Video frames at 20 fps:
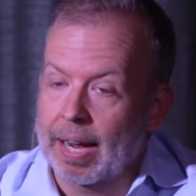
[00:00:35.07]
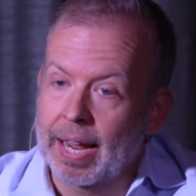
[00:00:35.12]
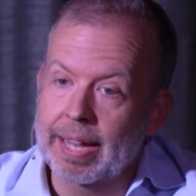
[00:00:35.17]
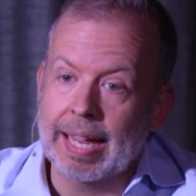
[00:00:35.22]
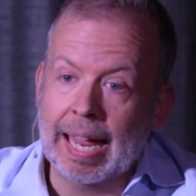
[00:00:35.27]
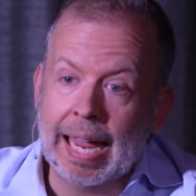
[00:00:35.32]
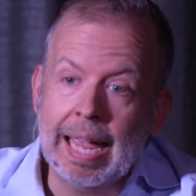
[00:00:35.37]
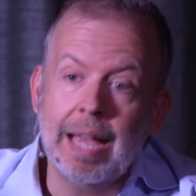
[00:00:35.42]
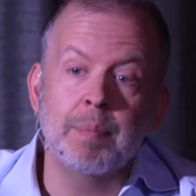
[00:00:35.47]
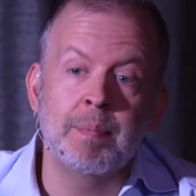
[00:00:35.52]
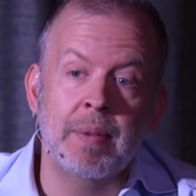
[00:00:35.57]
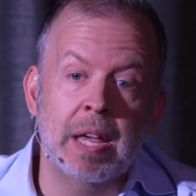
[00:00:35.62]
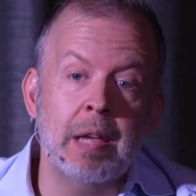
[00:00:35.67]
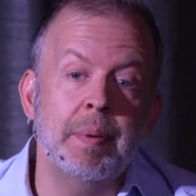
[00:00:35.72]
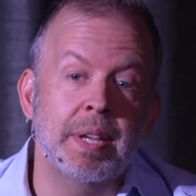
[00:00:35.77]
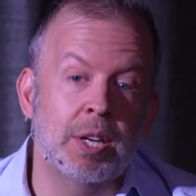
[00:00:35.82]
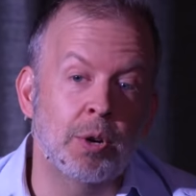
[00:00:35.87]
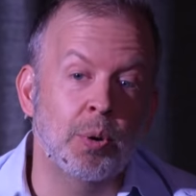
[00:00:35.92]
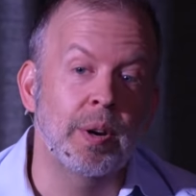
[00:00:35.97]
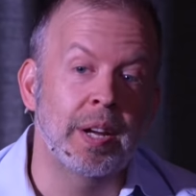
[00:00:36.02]
I can
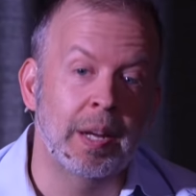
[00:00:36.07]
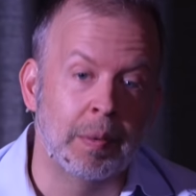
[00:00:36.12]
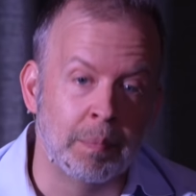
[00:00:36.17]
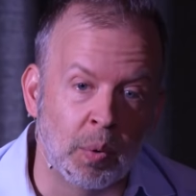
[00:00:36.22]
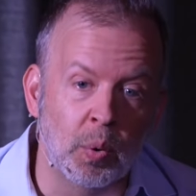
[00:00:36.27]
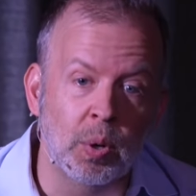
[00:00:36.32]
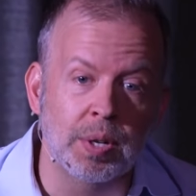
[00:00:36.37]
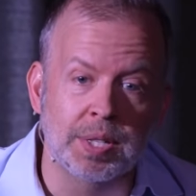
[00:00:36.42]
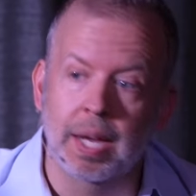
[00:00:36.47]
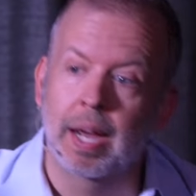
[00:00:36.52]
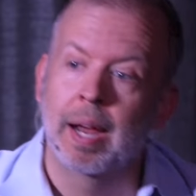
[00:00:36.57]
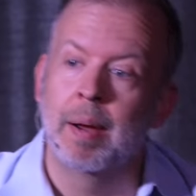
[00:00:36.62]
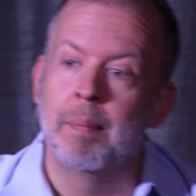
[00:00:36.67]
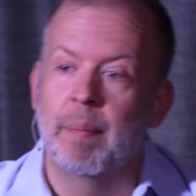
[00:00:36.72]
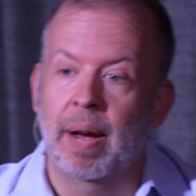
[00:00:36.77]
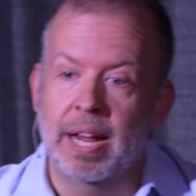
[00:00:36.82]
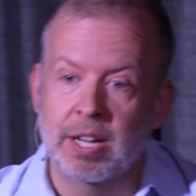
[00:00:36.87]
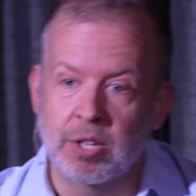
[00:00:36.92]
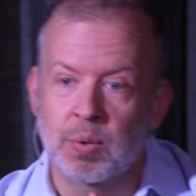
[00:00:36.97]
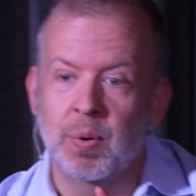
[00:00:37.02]
maybe create more time
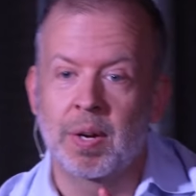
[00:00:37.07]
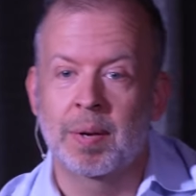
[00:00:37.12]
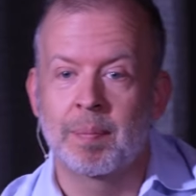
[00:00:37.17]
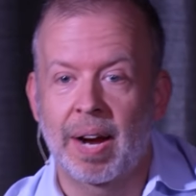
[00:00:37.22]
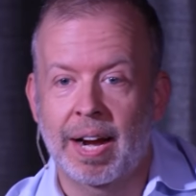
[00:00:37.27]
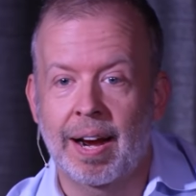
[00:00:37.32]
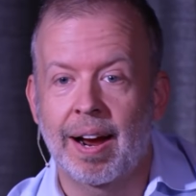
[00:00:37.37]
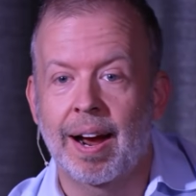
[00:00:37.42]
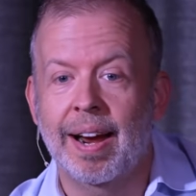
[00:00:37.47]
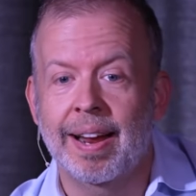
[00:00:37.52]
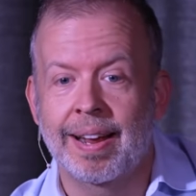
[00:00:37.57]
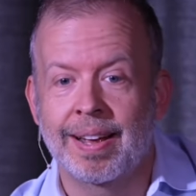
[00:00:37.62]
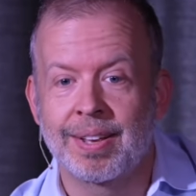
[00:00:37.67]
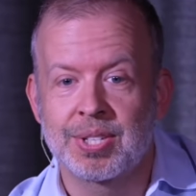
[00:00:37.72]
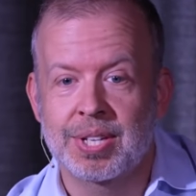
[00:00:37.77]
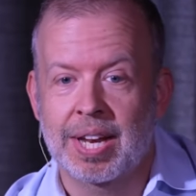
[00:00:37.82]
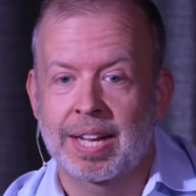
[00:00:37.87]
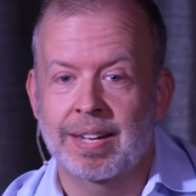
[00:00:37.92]
by doing my highest.